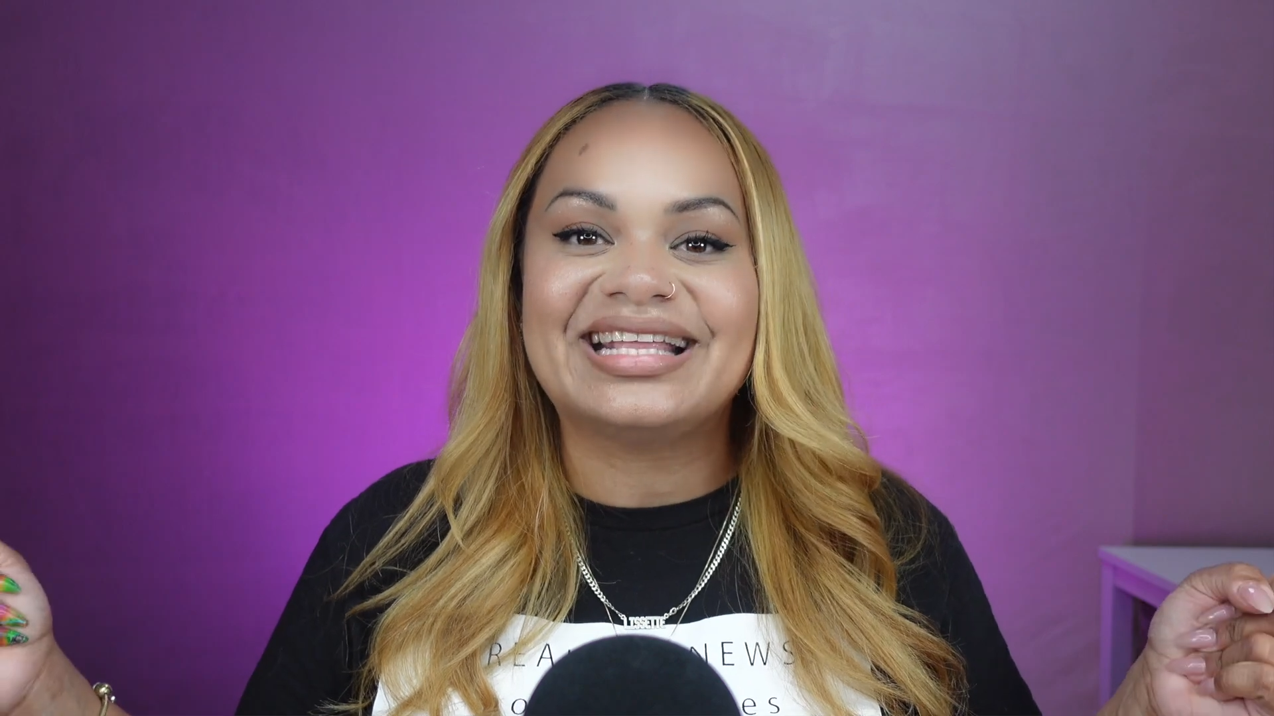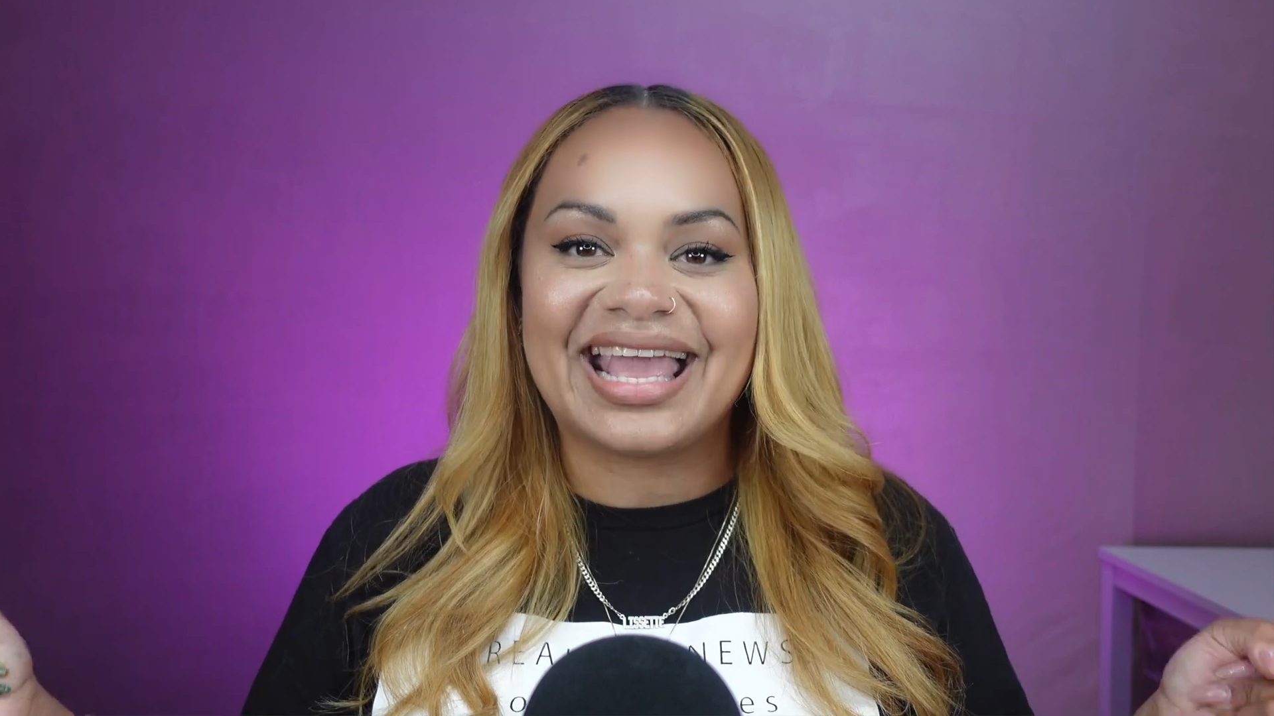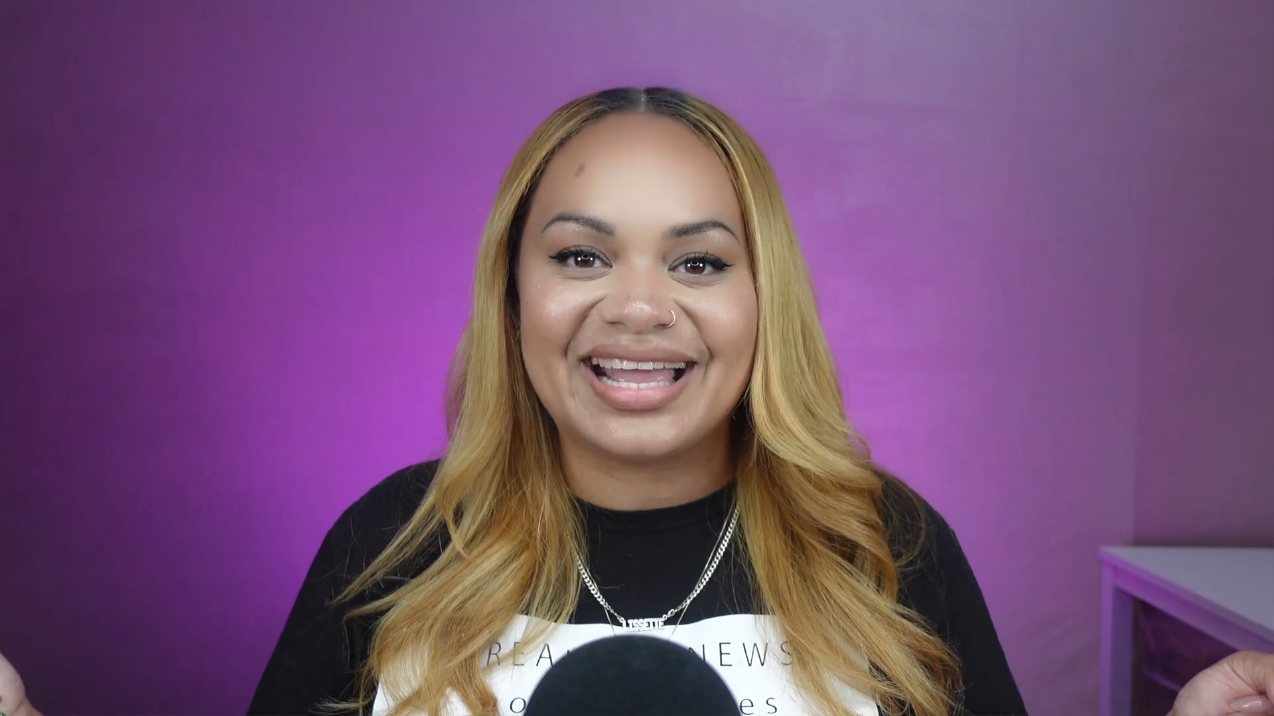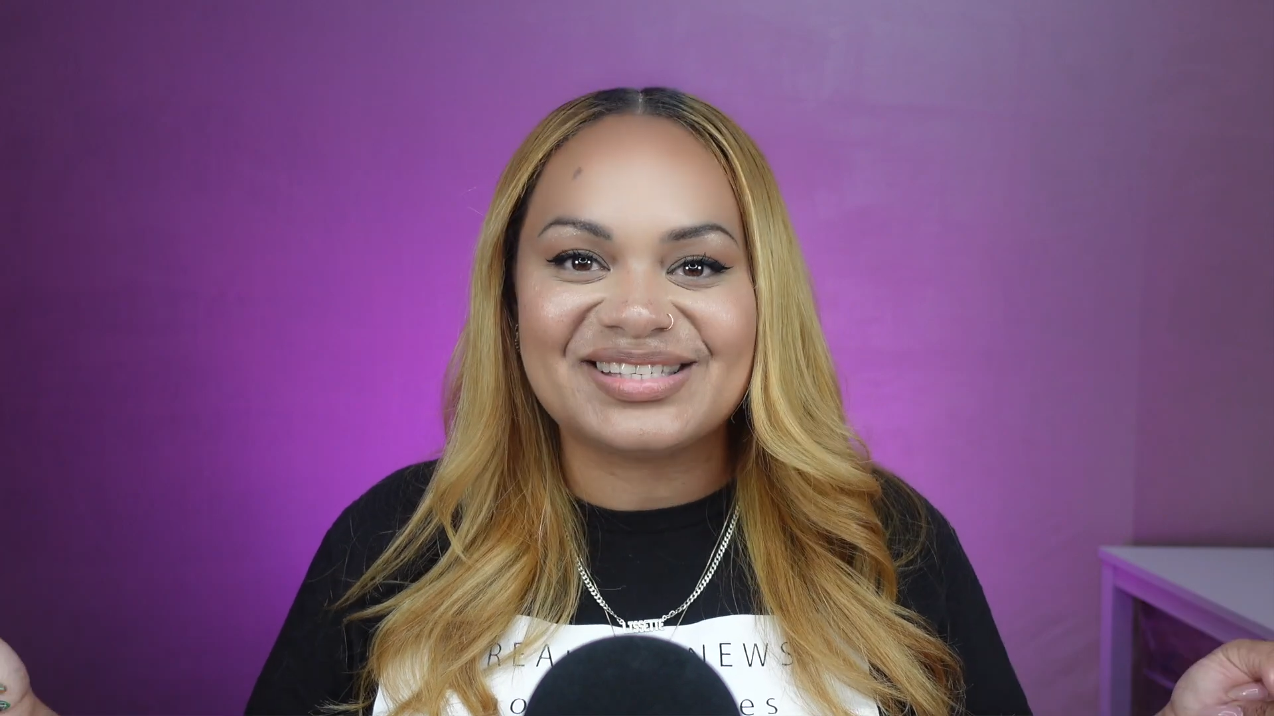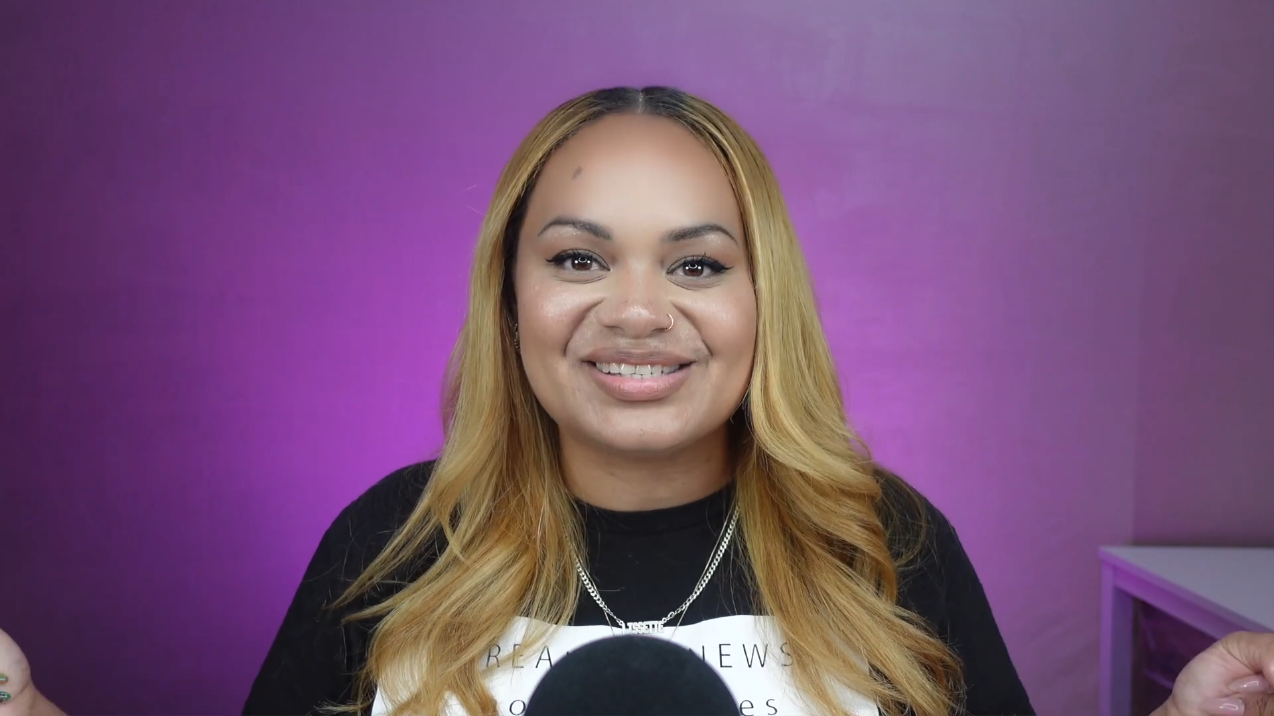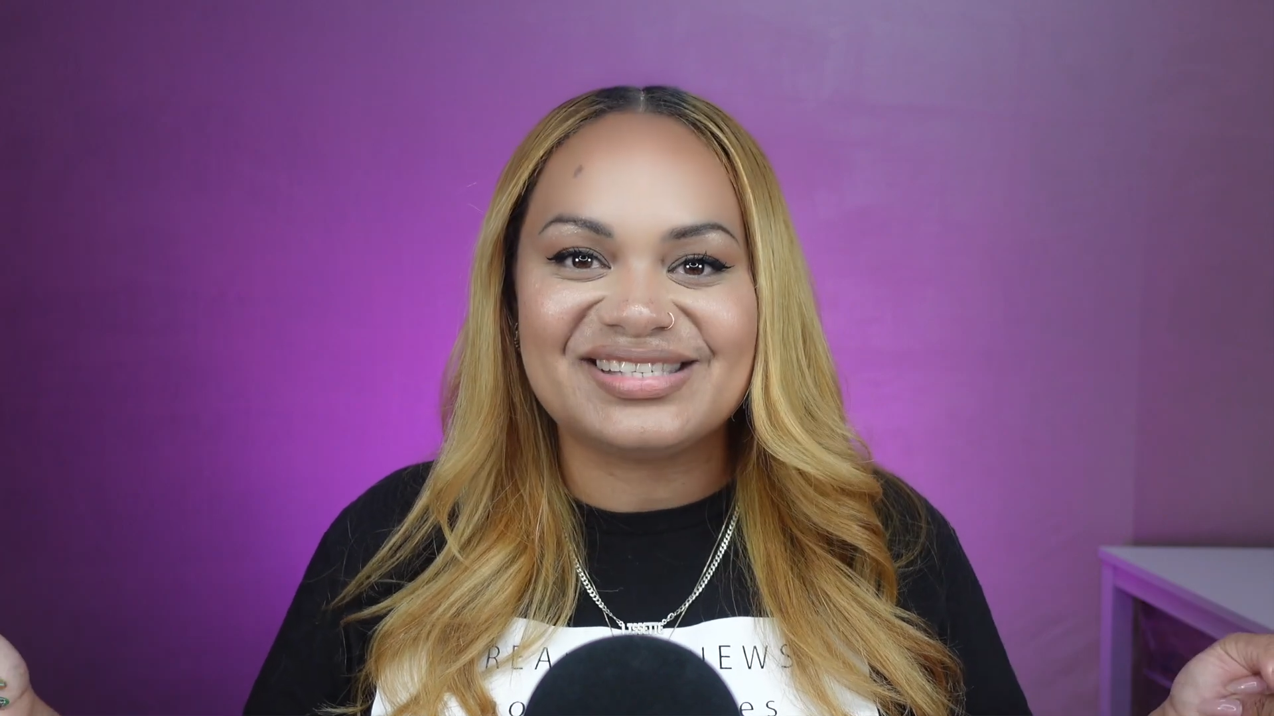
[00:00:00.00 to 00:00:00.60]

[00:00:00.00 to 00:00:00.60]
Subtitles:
Cancer